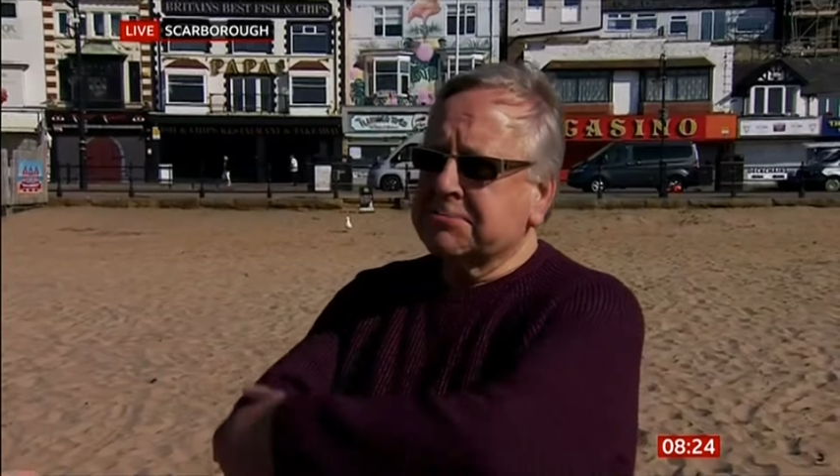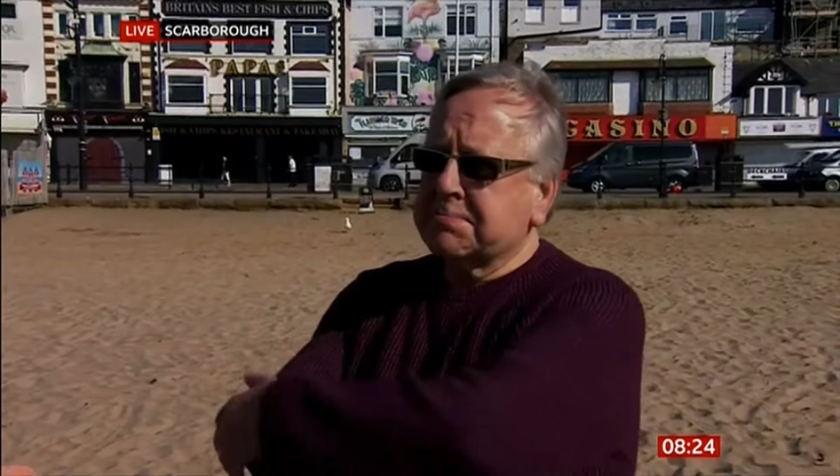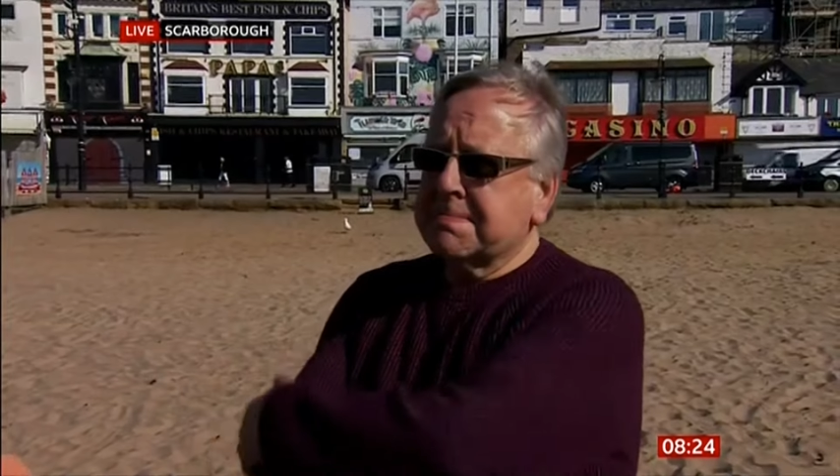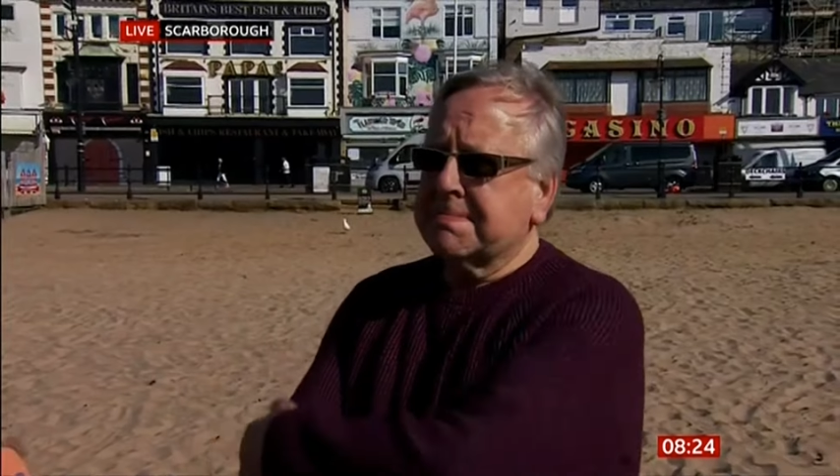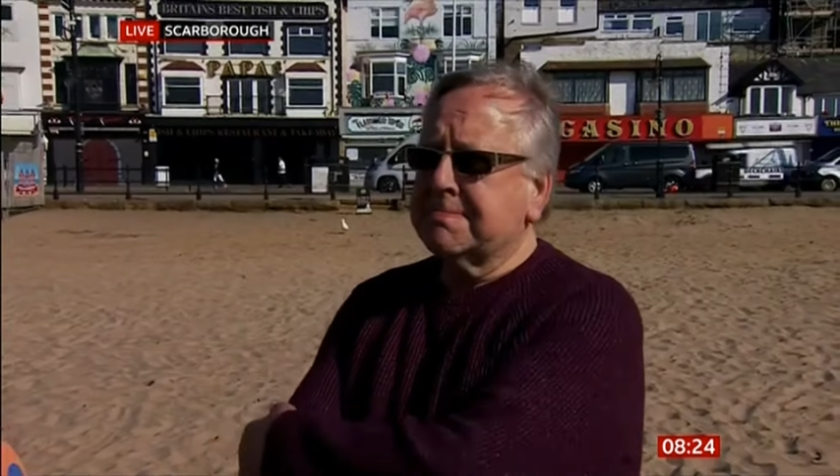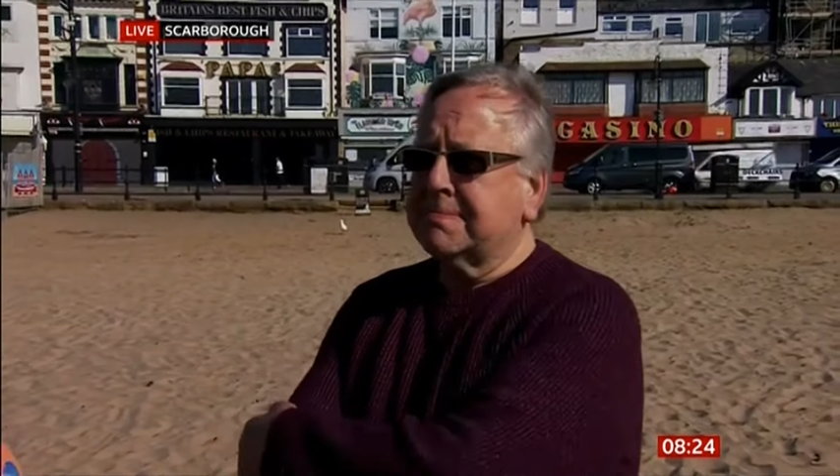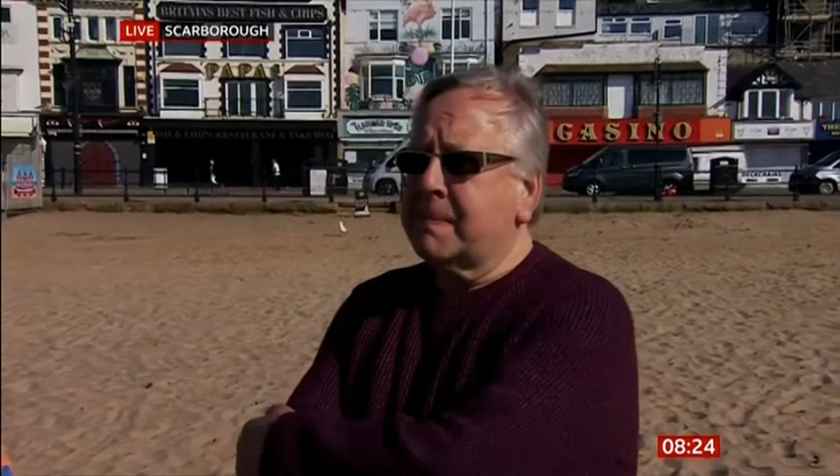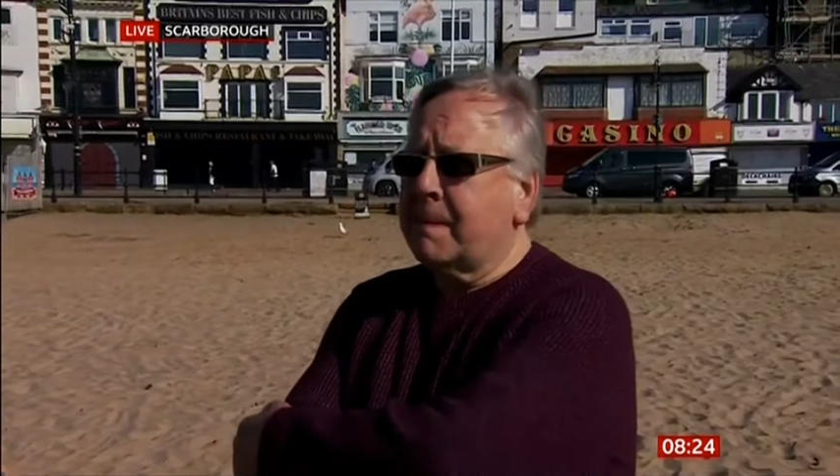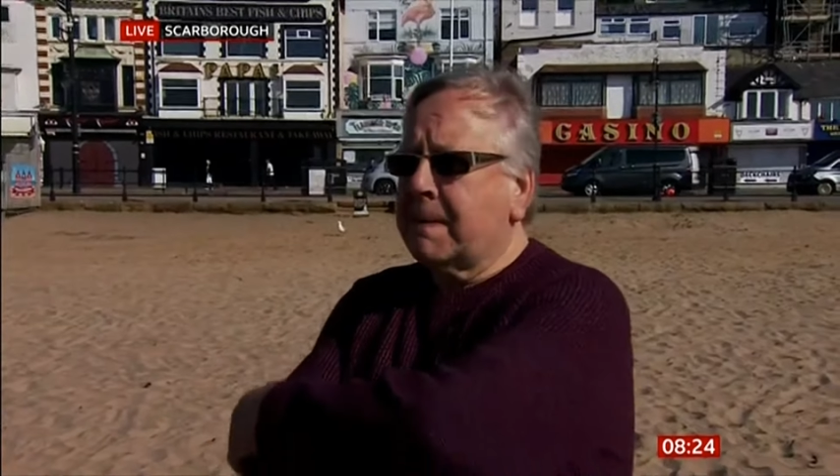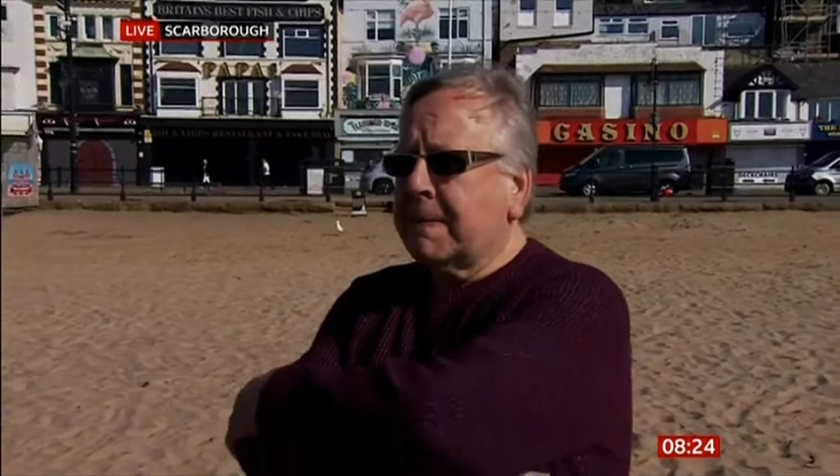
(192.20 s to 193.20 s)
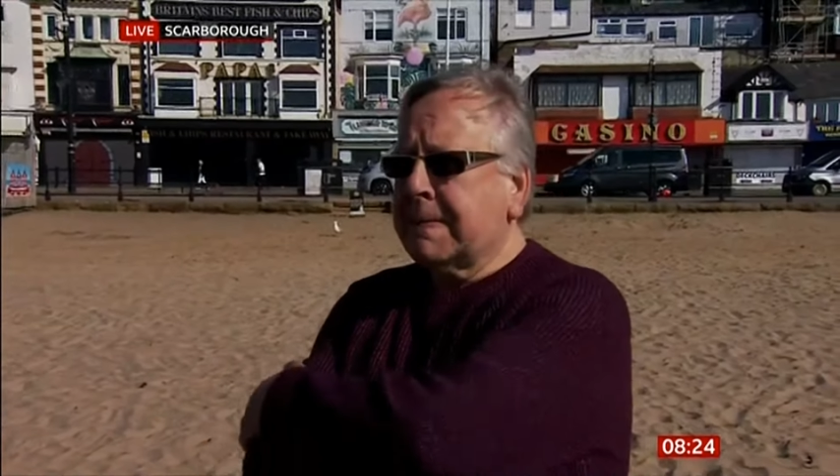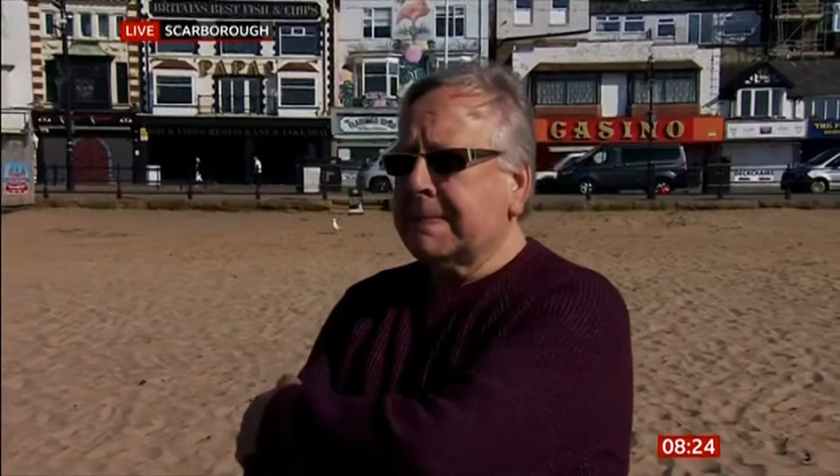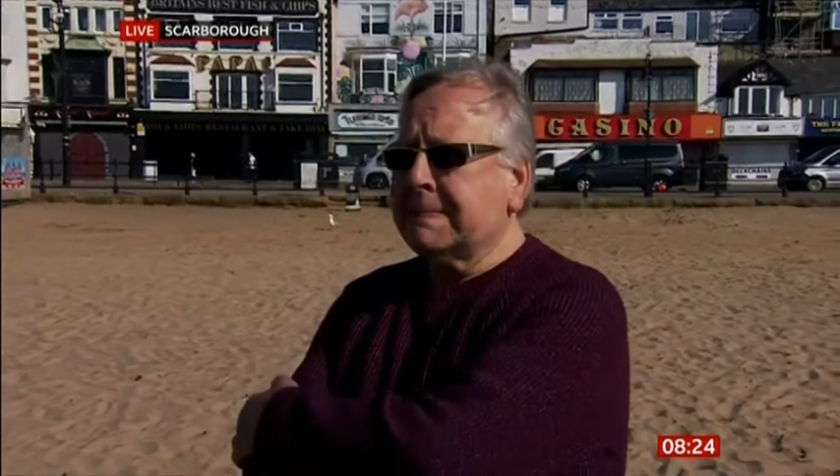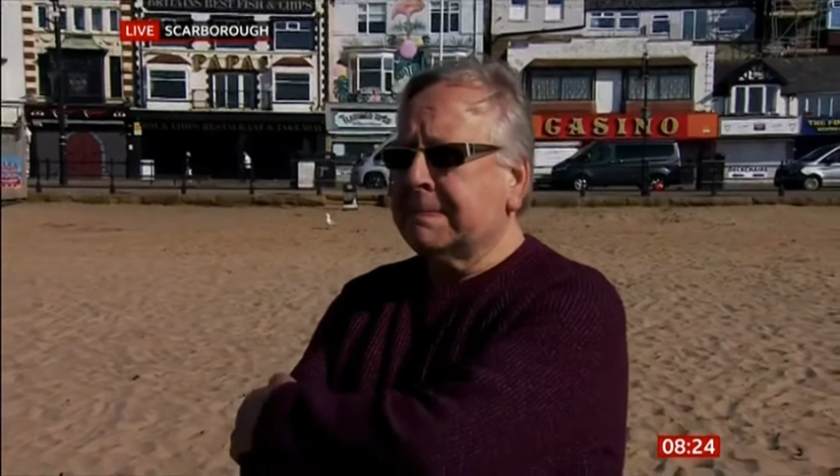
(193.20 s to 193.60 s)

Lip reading: if tomorrow's a day like